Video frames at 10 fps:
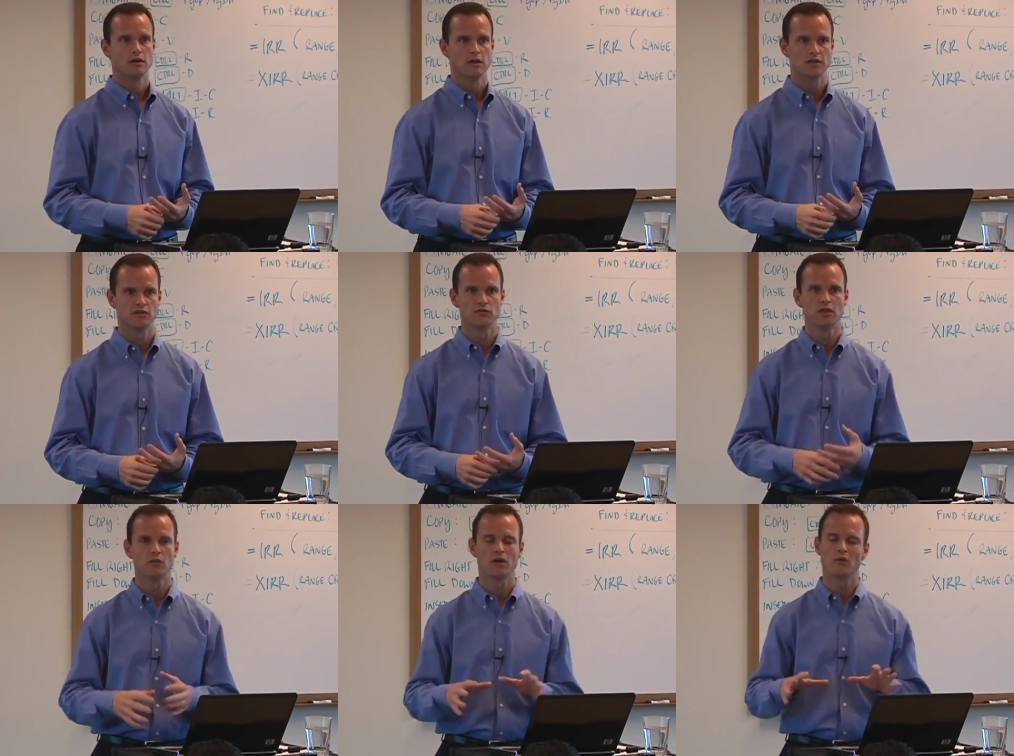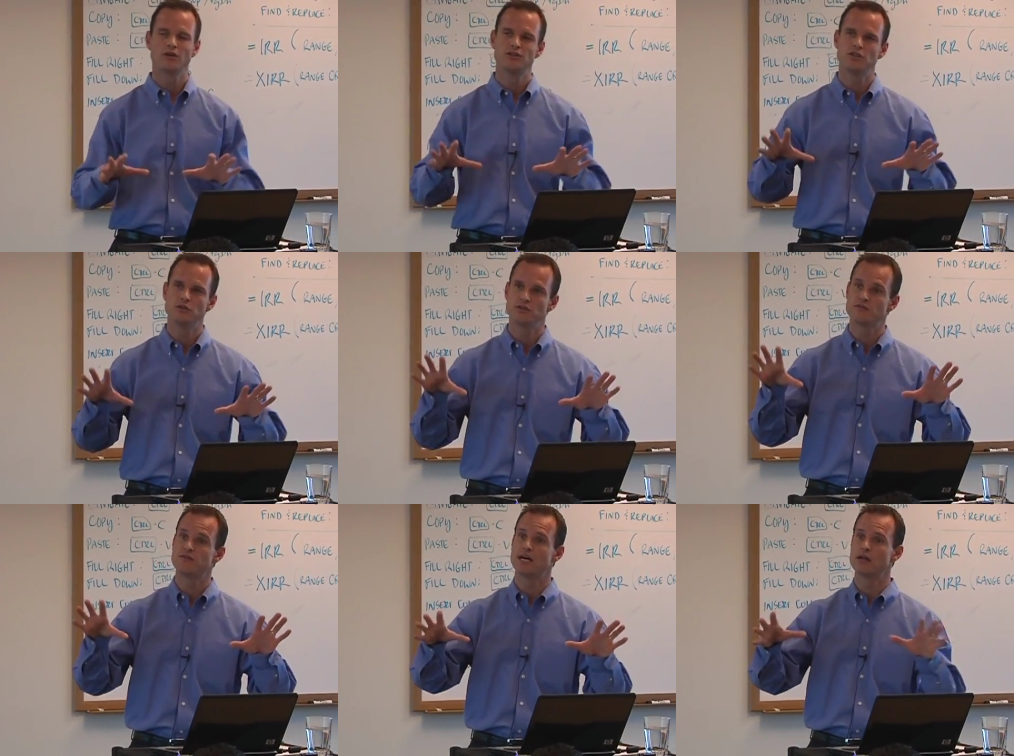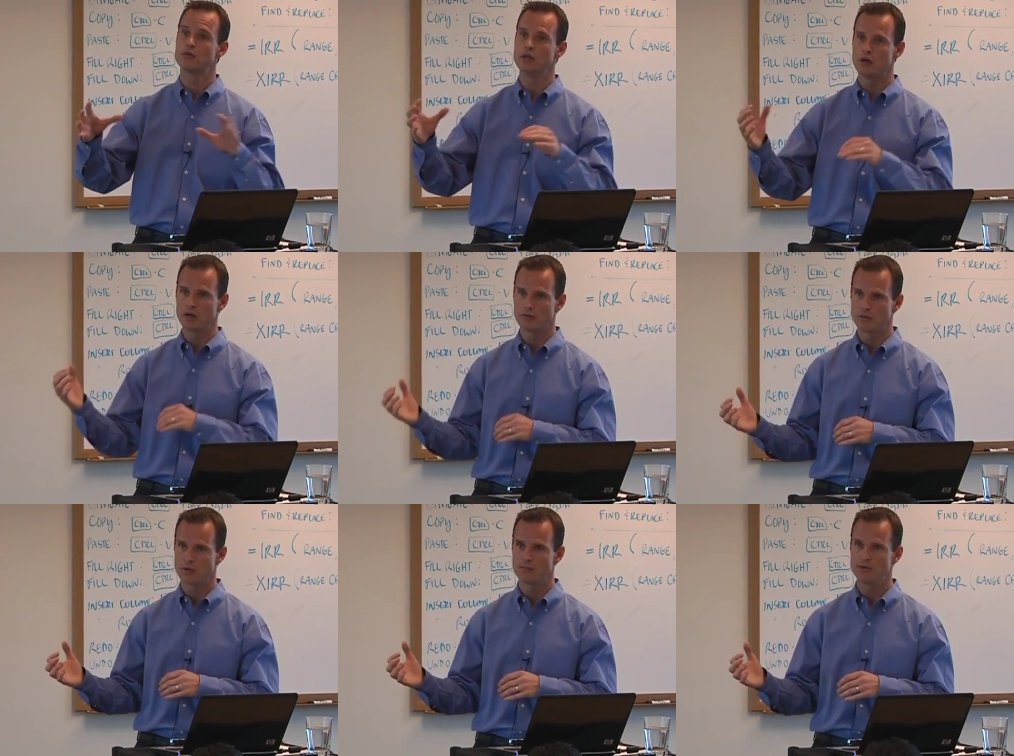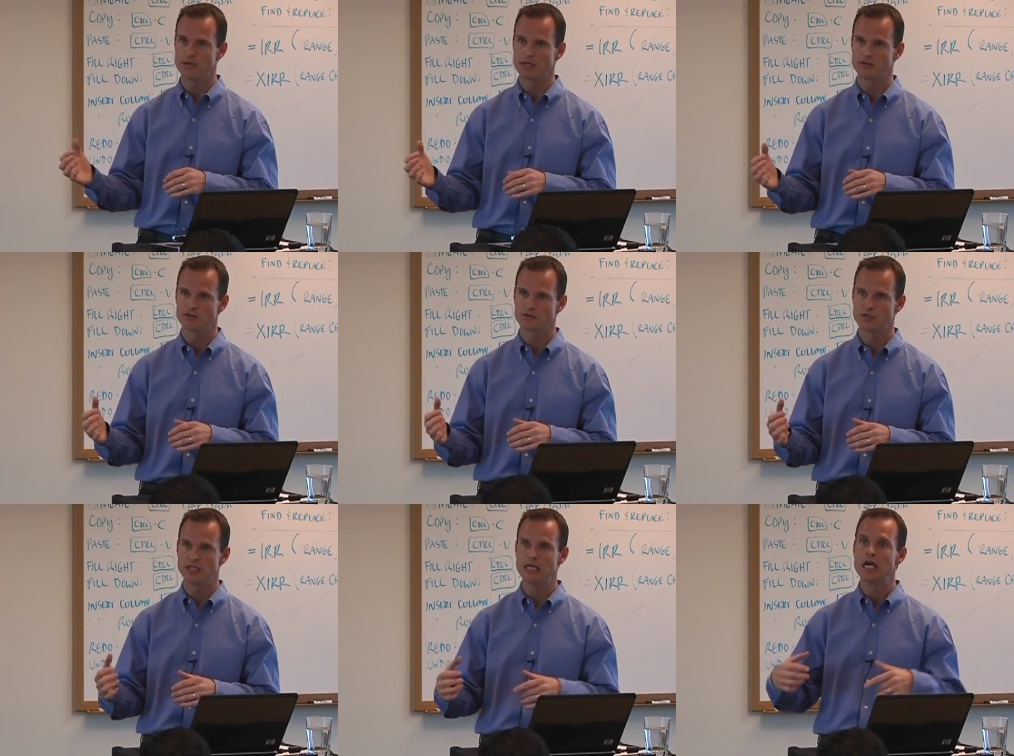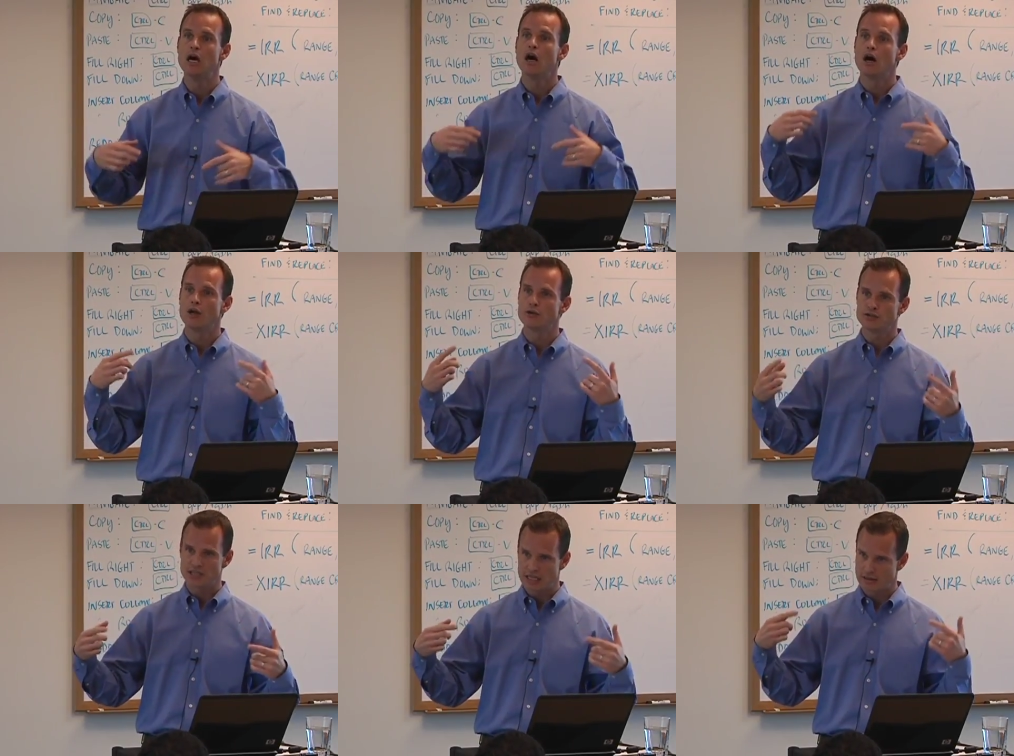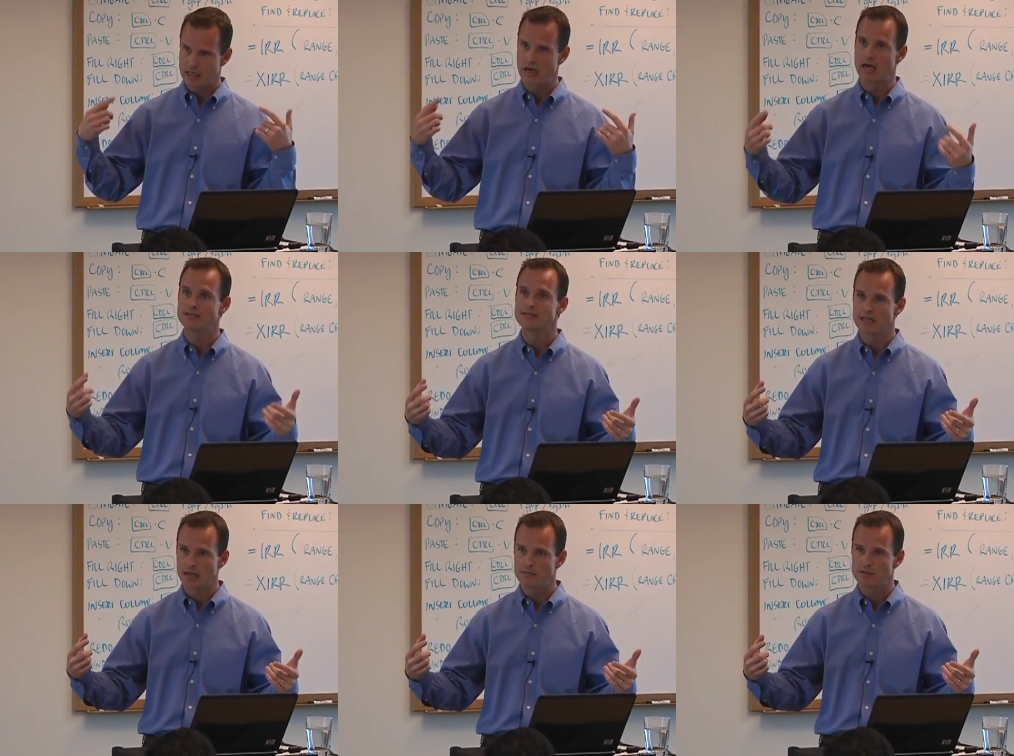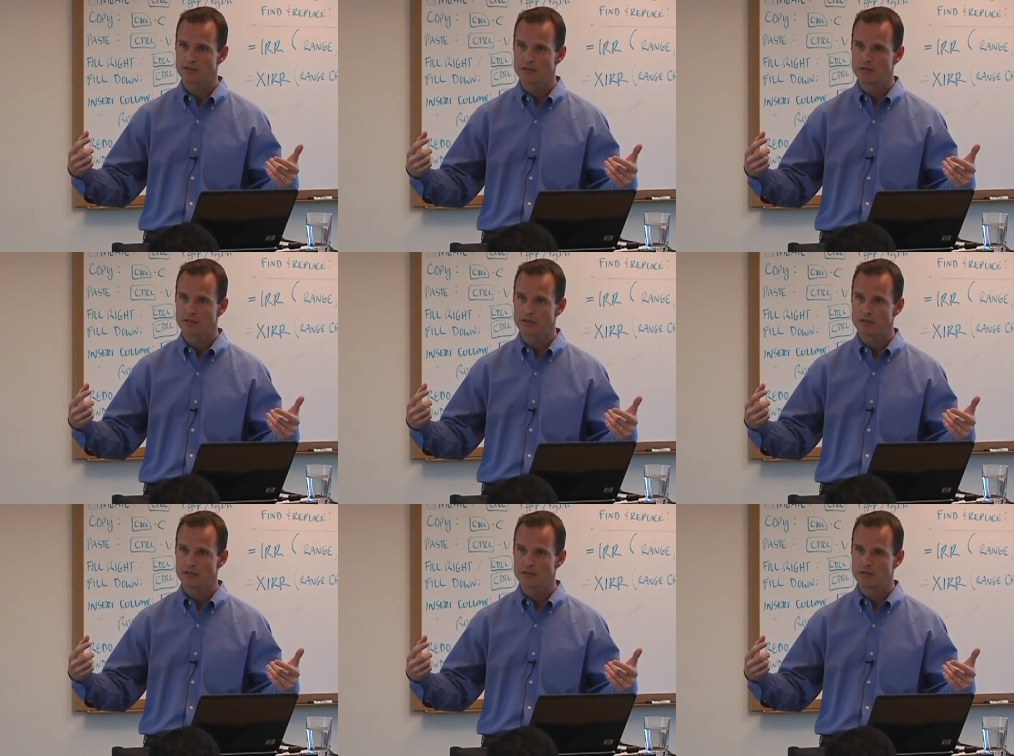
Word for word: All right, so really what I want you to do is follow along with what I'm doing on the screen, understand the concept,